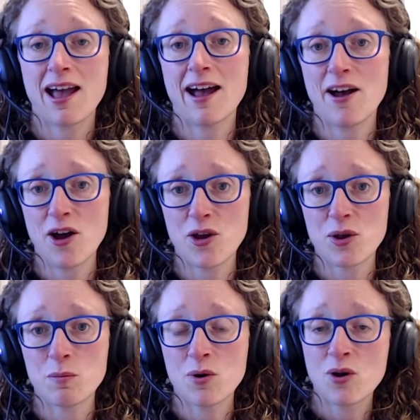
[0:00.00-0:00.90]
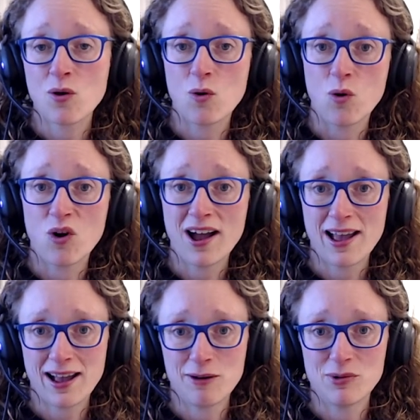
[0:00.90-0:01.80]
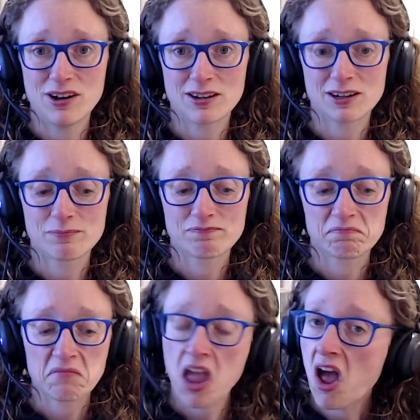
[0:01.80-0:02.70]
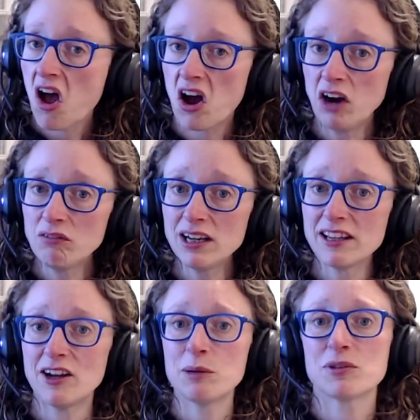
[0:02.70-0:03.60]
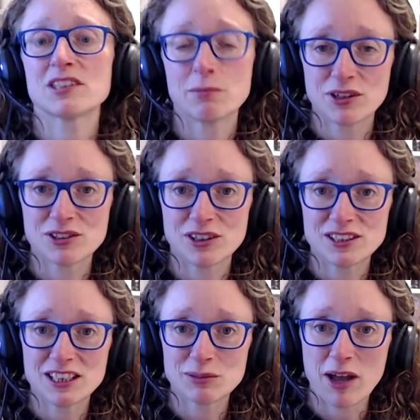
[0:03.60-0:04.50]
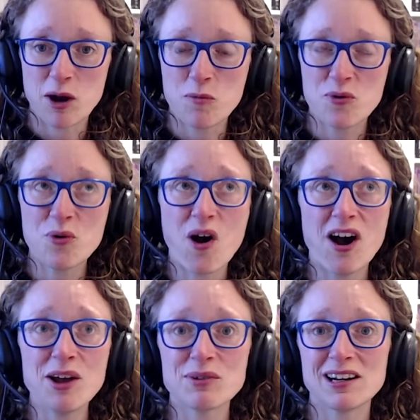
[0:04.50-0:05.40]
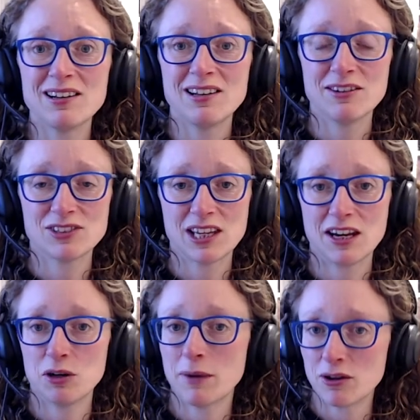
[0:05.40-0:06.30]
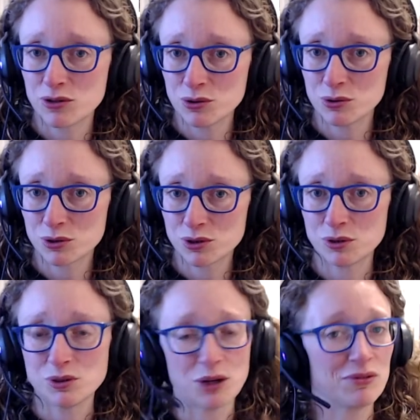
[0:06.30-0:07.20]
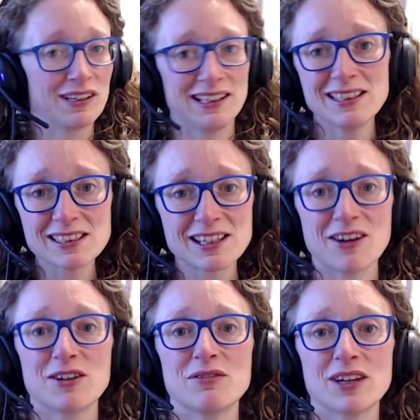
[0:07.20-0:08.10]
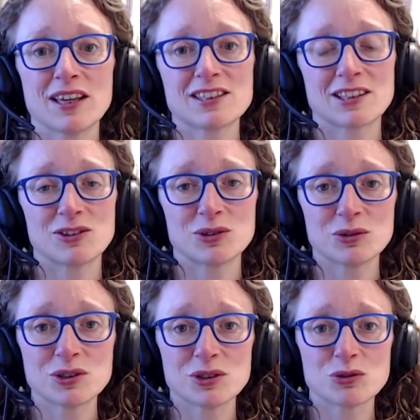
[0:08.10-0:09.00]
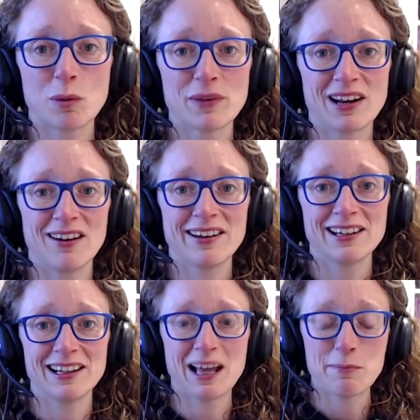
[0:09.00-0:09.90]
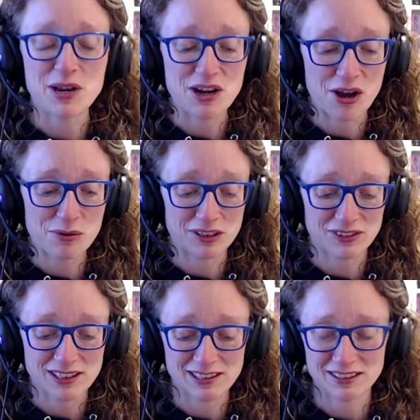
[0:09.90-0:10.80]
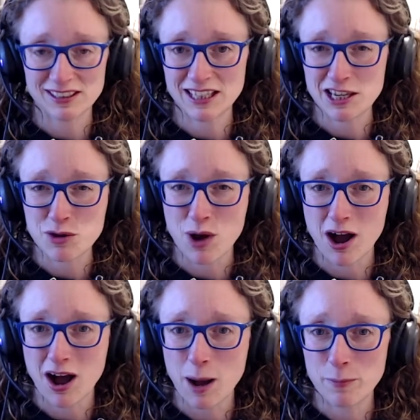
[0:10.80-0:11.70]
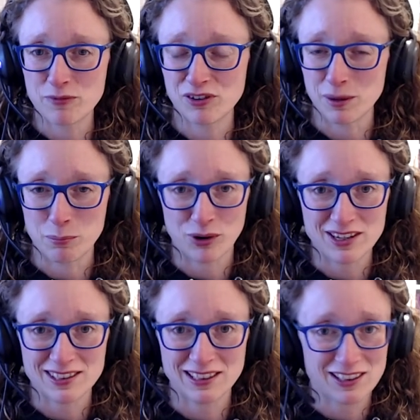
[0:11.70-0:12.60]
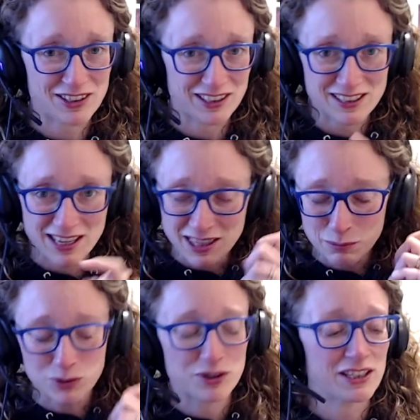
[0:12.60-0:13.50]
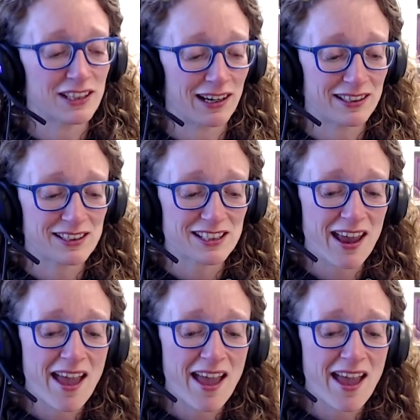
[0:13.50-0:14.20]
at home or at work. I really hope that some of those ideas were helpful. I would love to hear about your to don't list over socials. Do drop me a line and let me know if this is an idea you are up for embracing. Are you going to take the Pooky challenge?